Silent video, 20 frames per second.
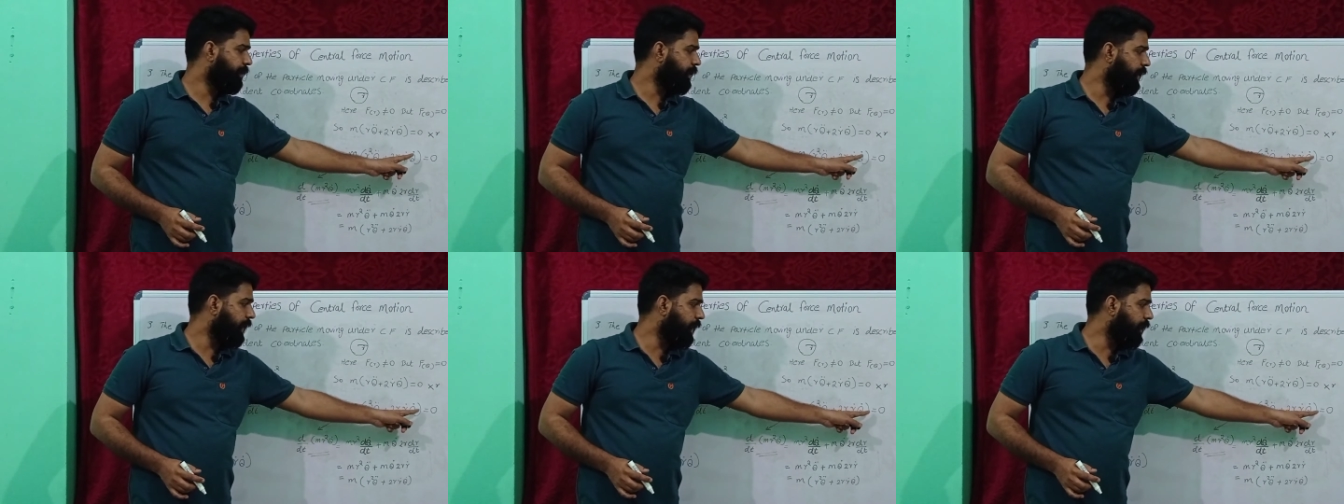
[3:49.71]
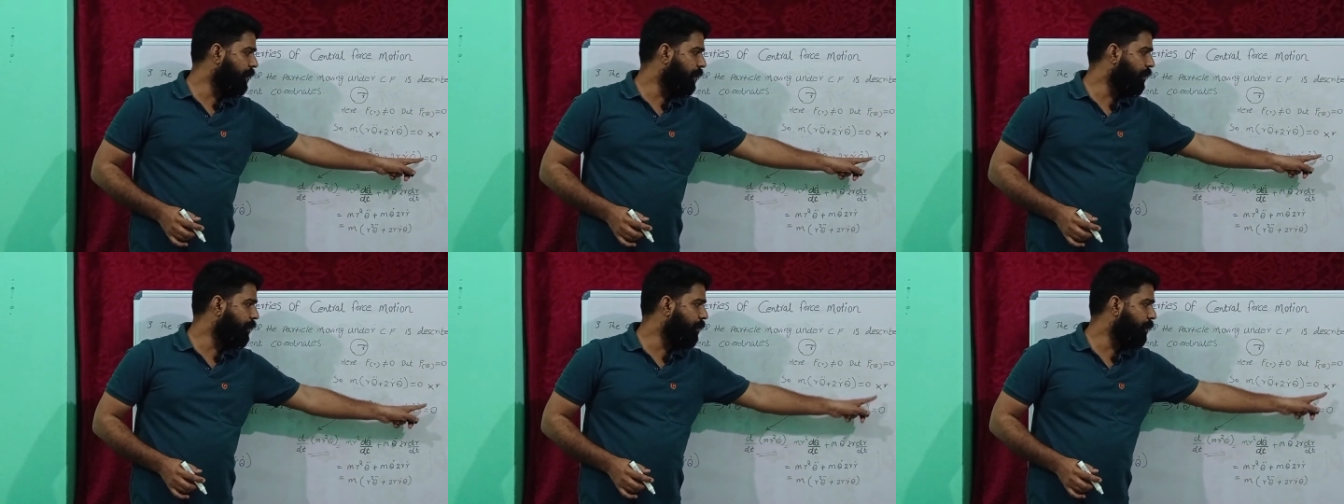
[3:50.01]

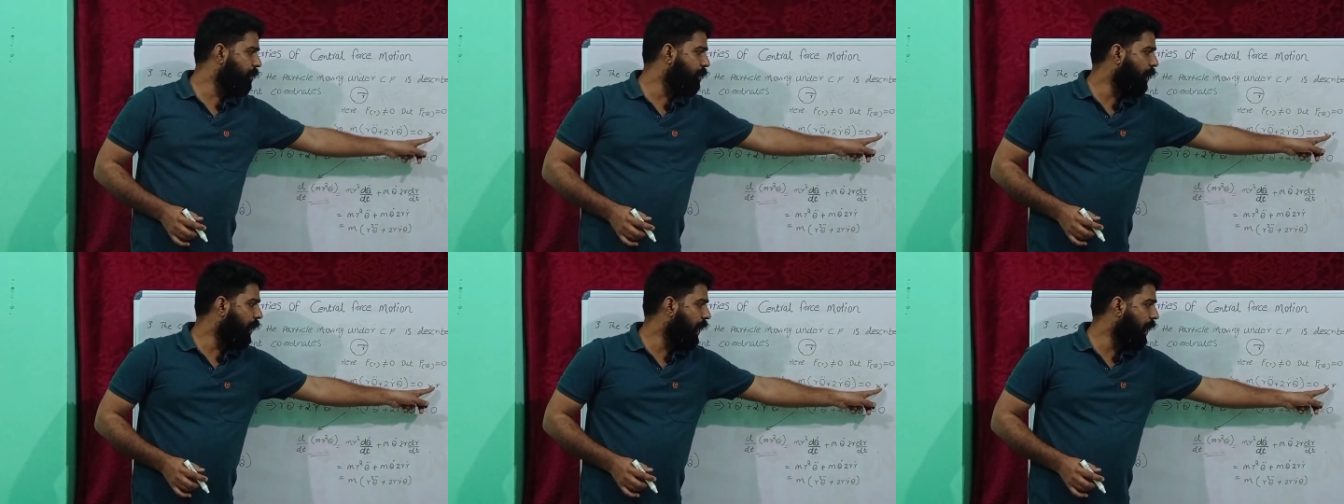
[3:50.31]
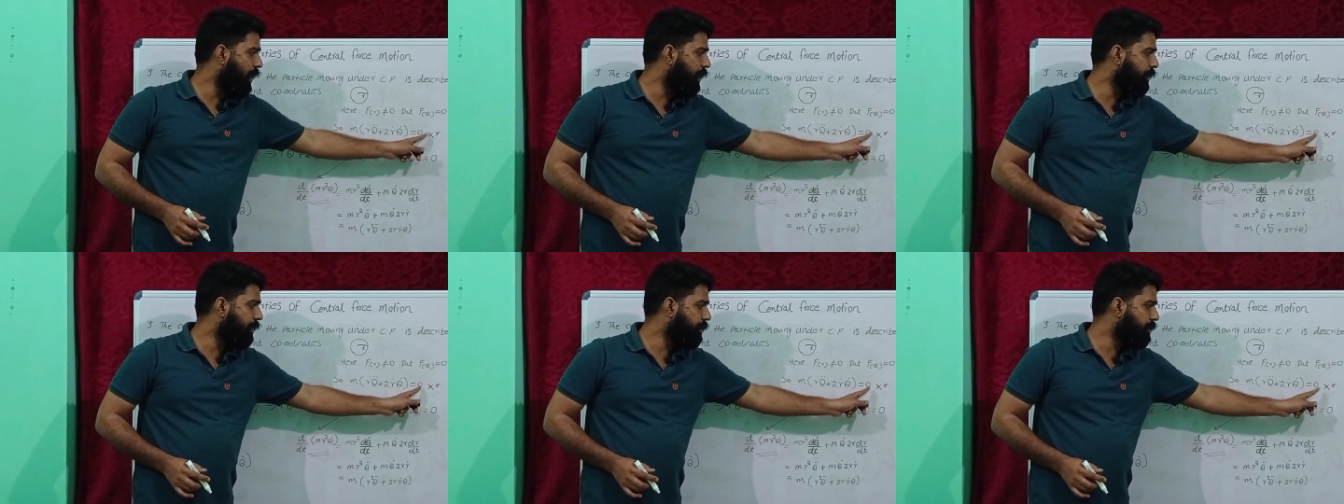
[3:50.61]
equal to
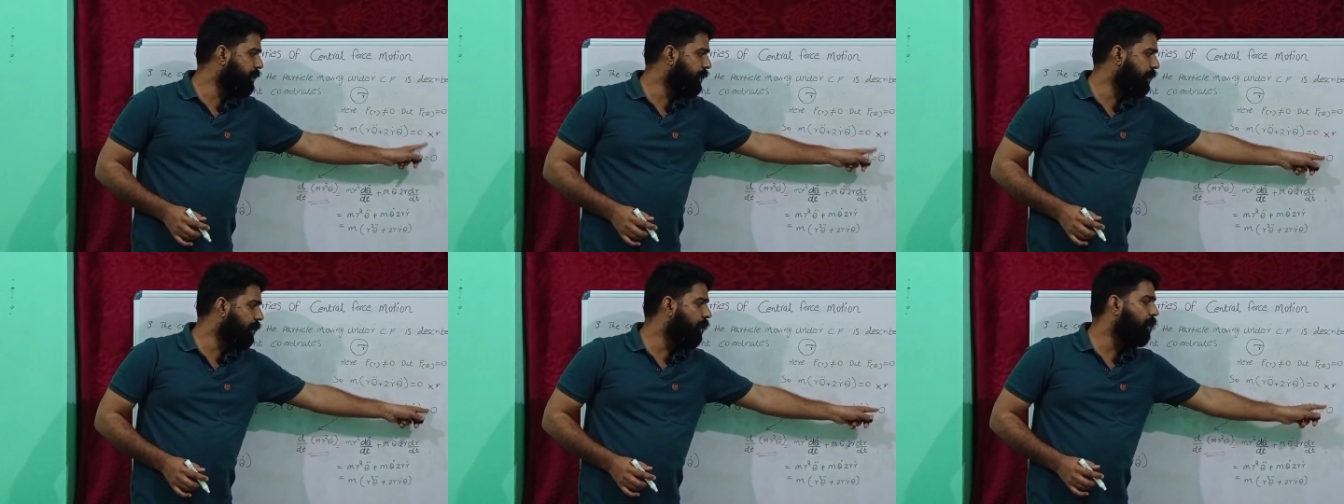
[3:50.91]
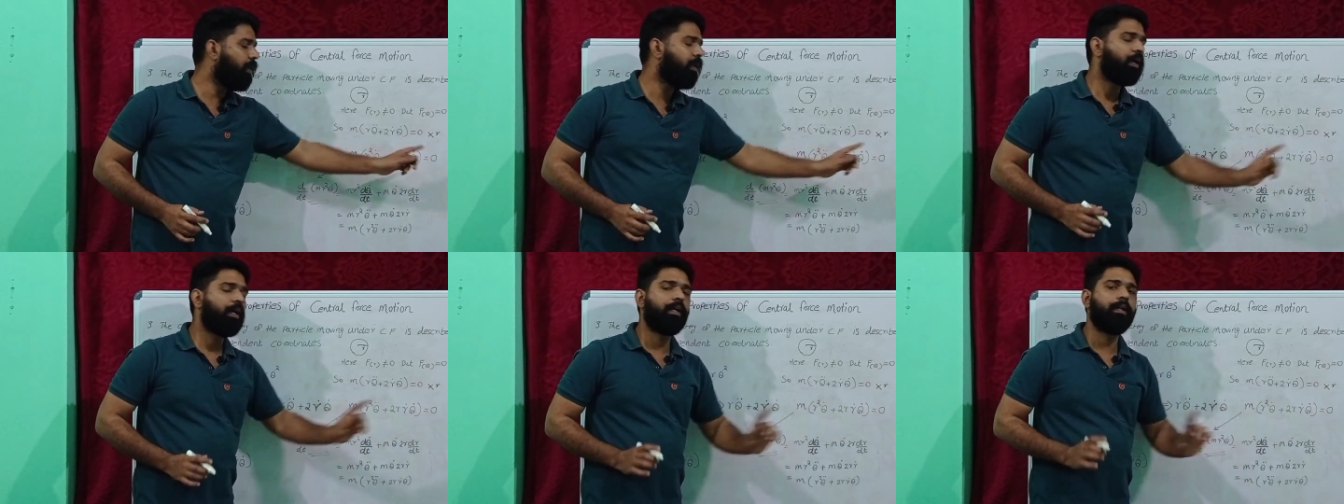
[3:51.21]
r into 0
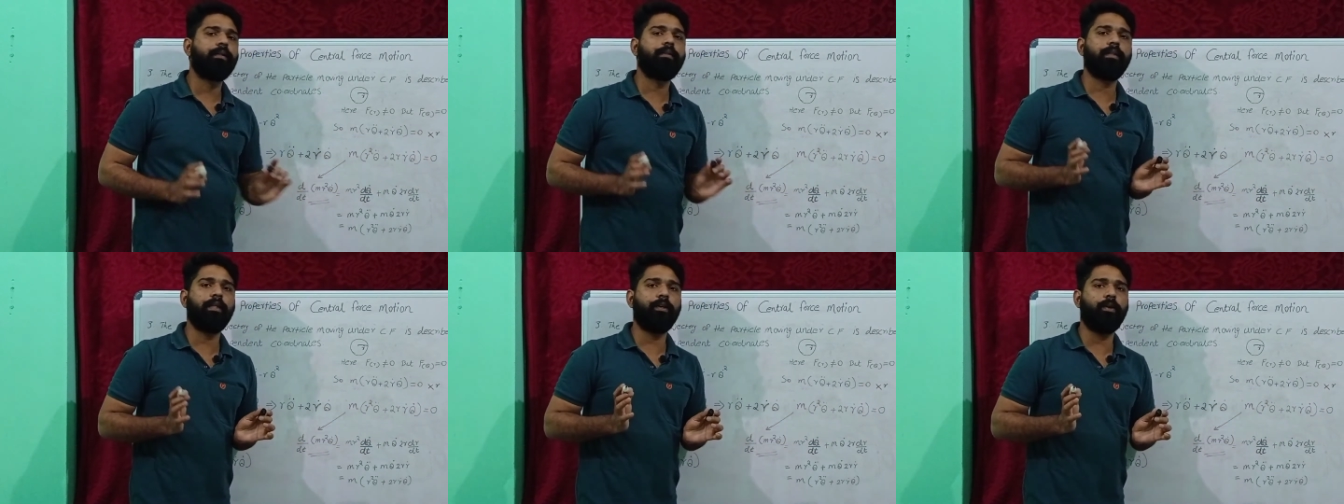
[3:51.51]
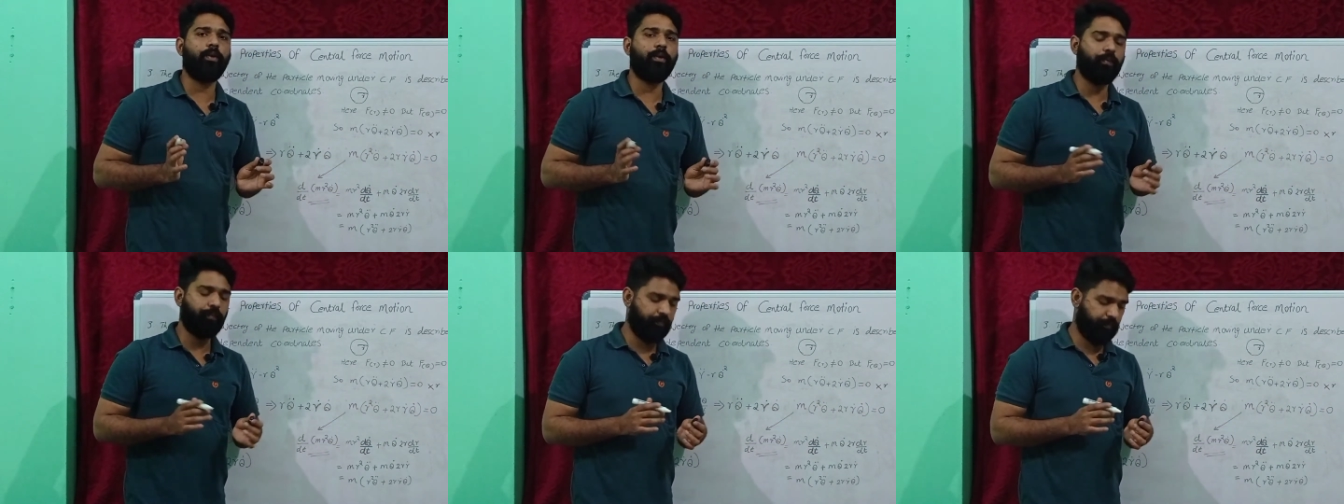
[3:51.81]
0.